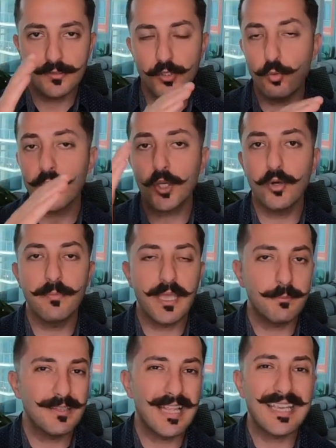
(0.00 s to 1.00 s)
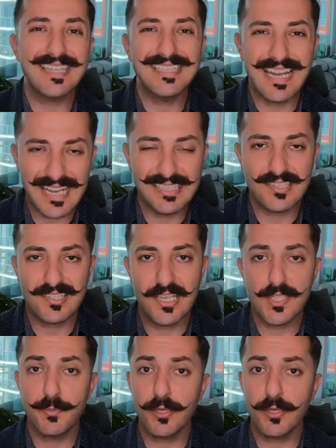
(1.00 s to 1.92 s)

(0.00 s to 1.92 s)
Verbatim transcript: You want to go maybe like 90 cents.